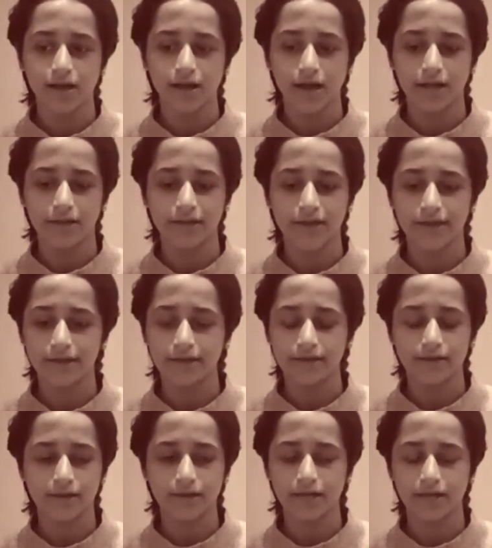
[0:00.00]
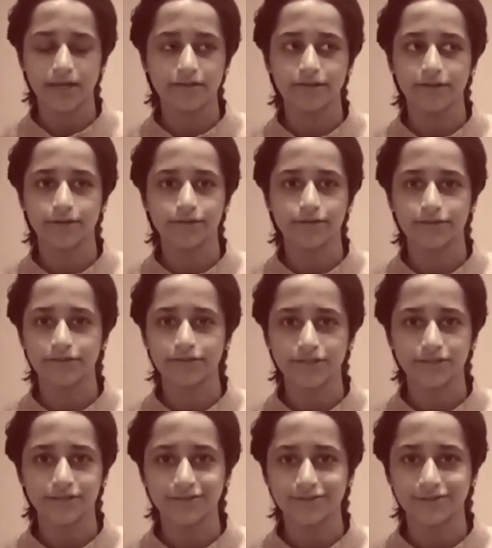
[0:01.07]
And then hearing on the
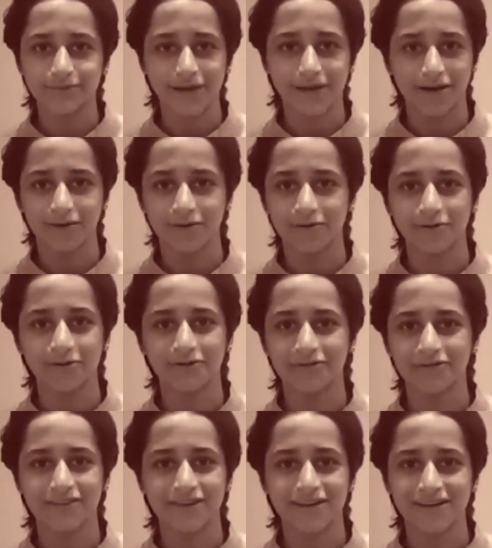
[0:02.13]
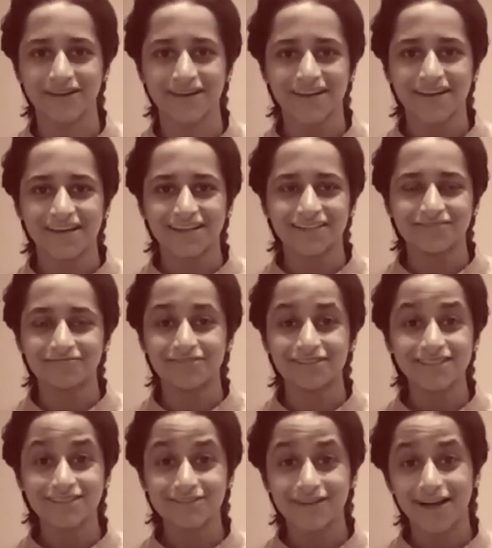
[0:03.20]
news about all of the
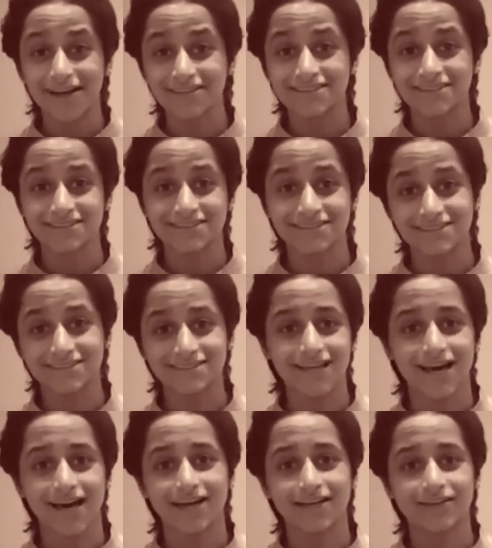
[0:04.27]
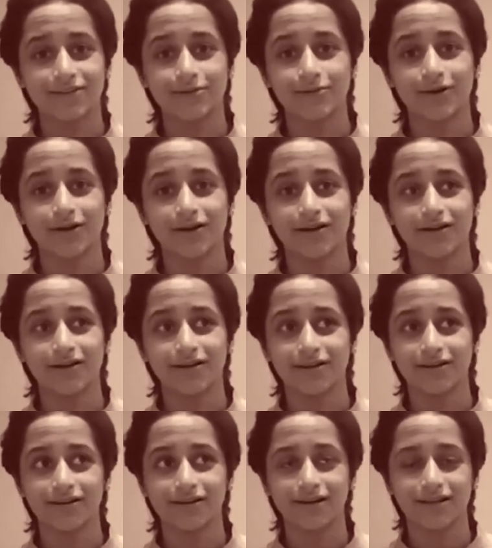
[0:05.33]
risk factors that you
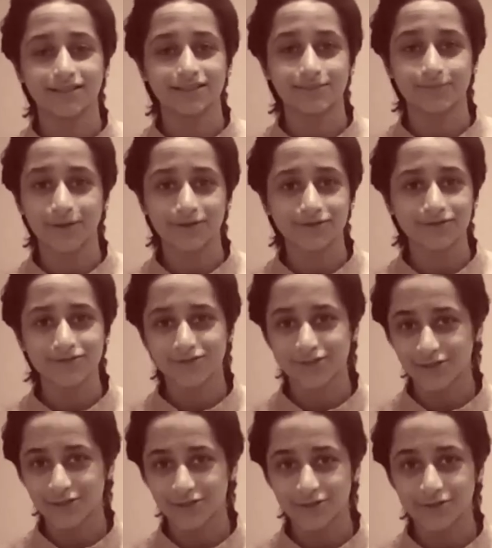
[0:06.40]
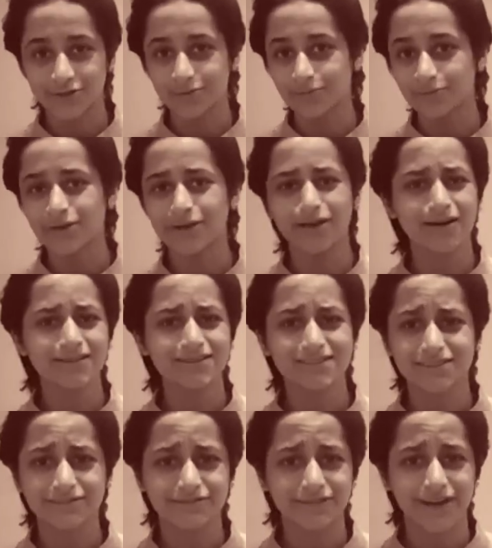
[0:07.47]
are exposed to, plus
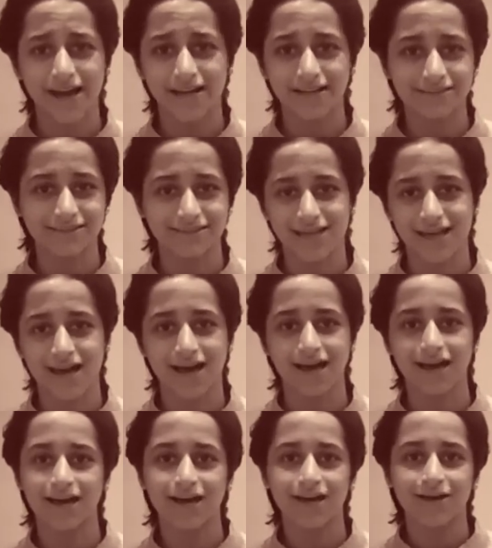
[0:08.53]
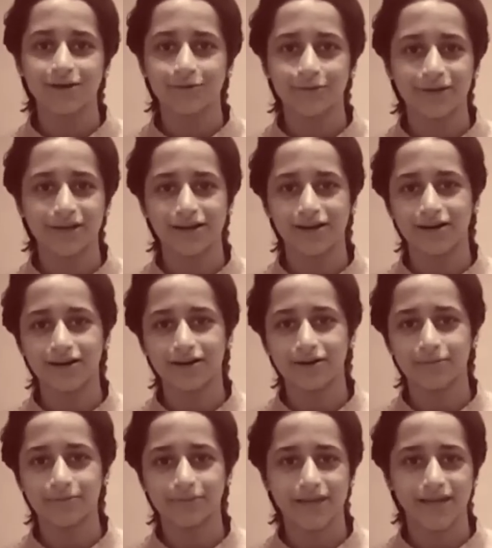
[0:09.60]
the fact that we
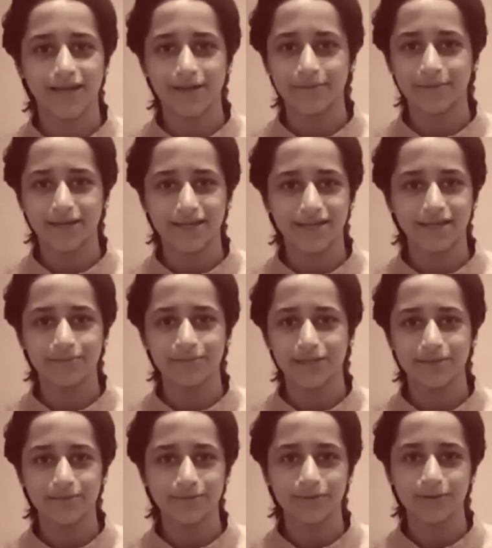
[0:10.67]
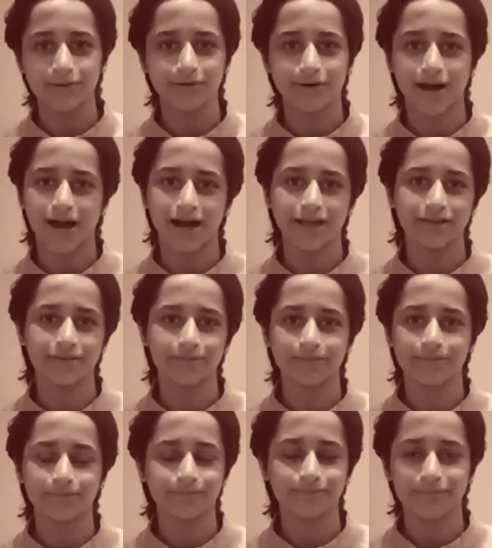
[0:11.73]
are BAME people, and
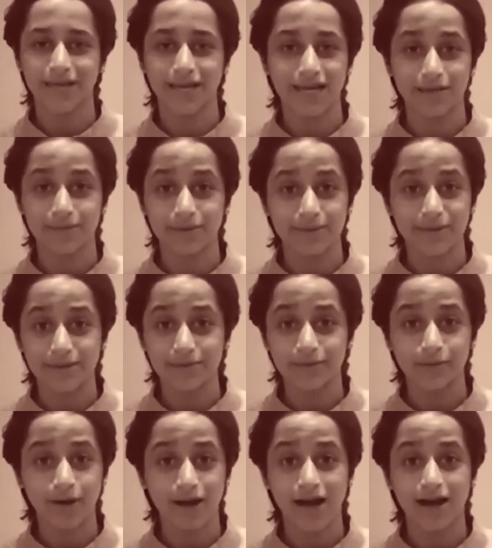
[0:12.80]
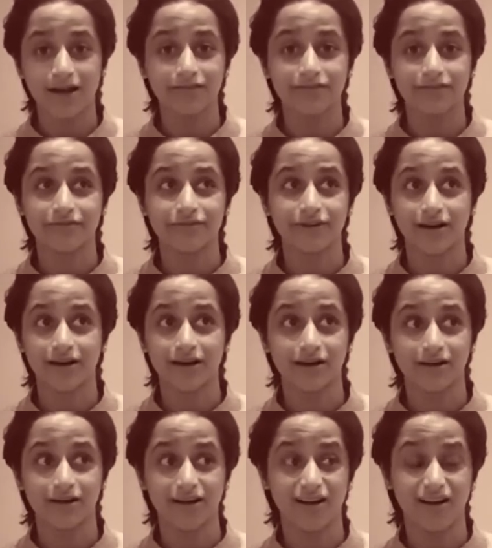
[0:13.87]
BAME people have
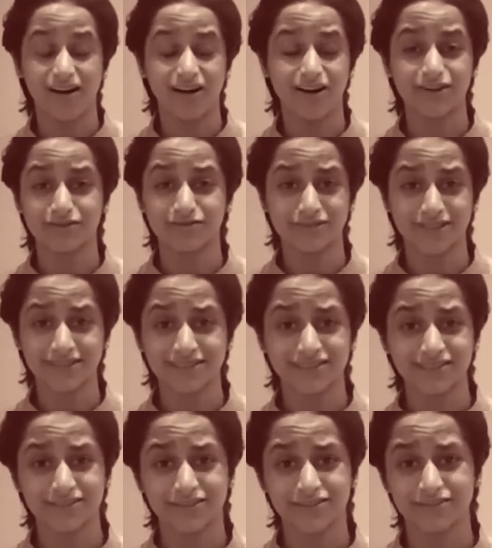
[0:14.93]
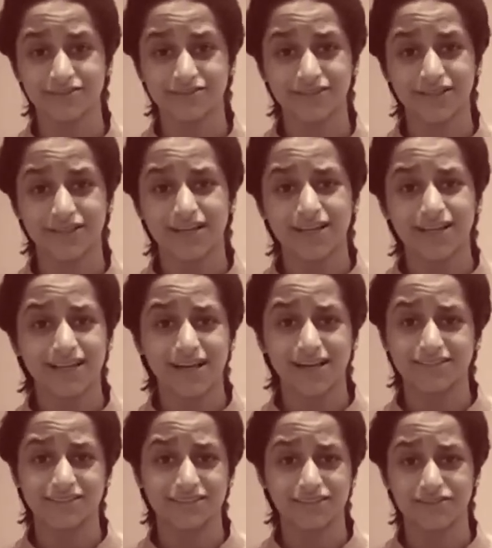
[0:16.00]
a higher risk of
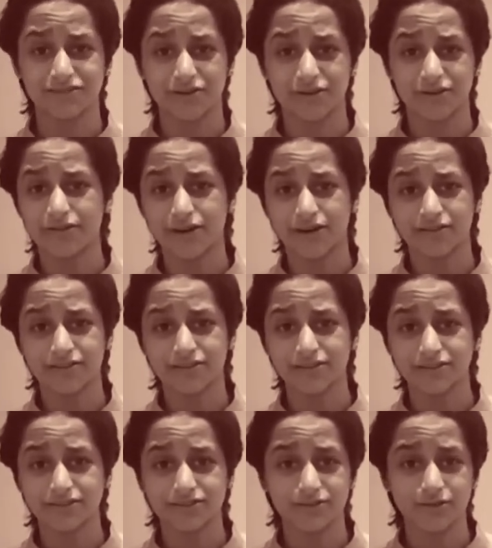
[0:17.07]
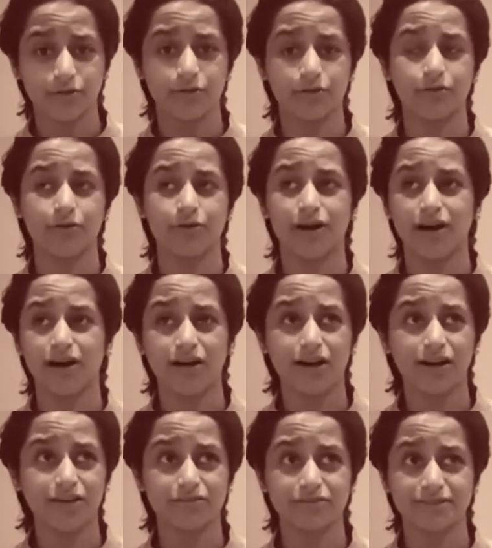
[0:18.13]
catching coronavirus or a
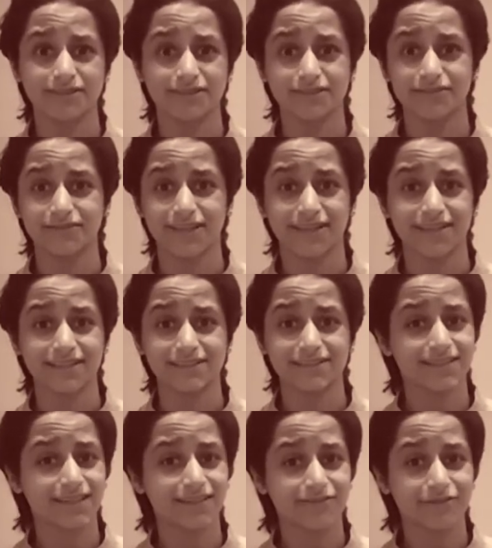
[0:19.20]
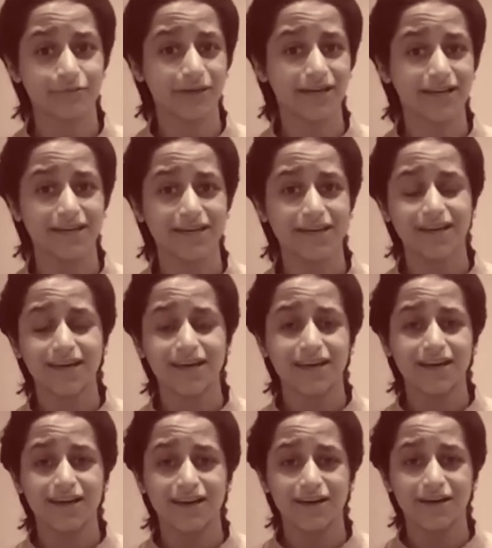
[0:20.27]
higher risk of getting sick from
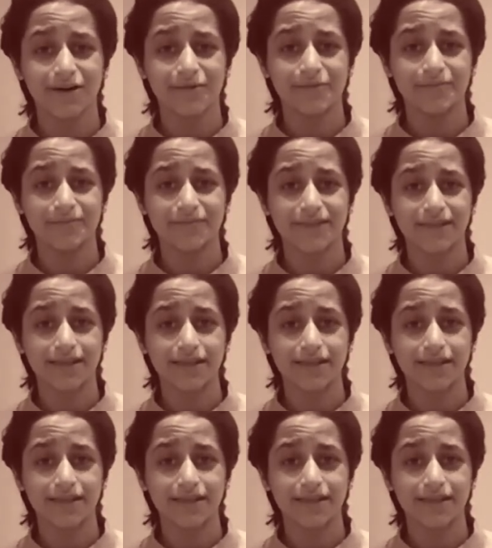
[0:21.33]
it.